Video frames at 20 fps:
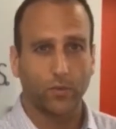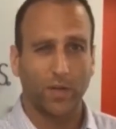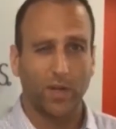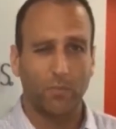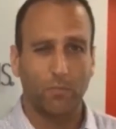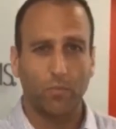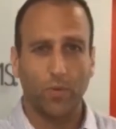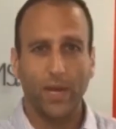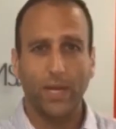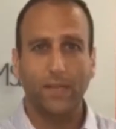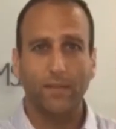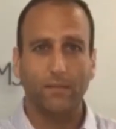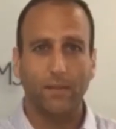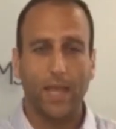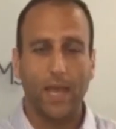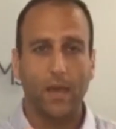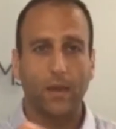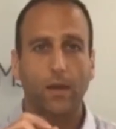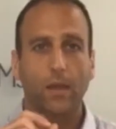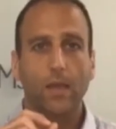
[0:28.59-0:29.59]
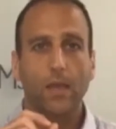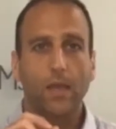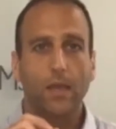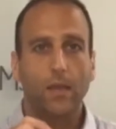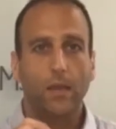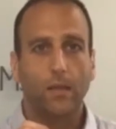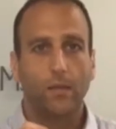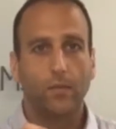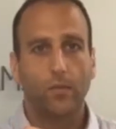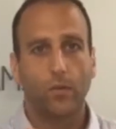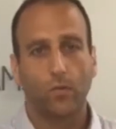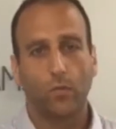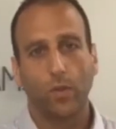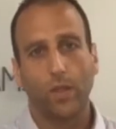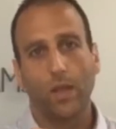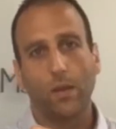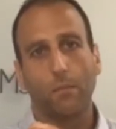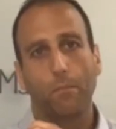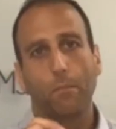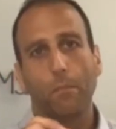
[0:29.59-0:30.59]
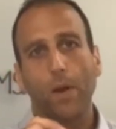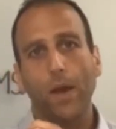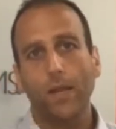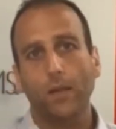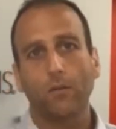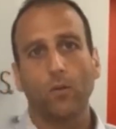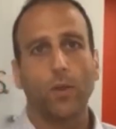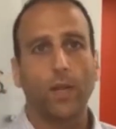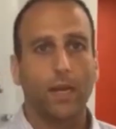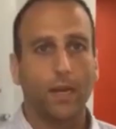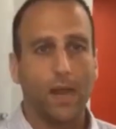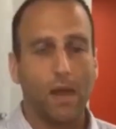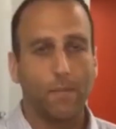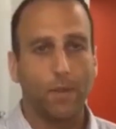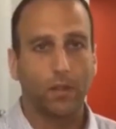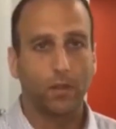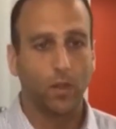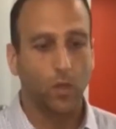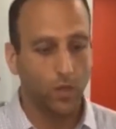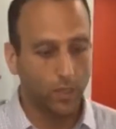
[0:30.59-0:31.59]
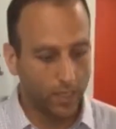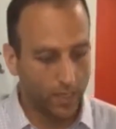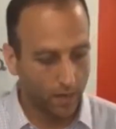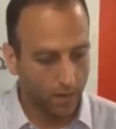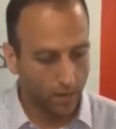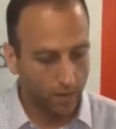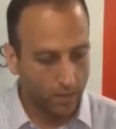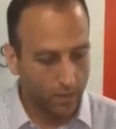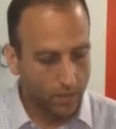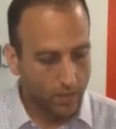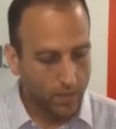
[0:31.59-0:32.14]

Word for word: We're going to break it down into really a microeconomic look here.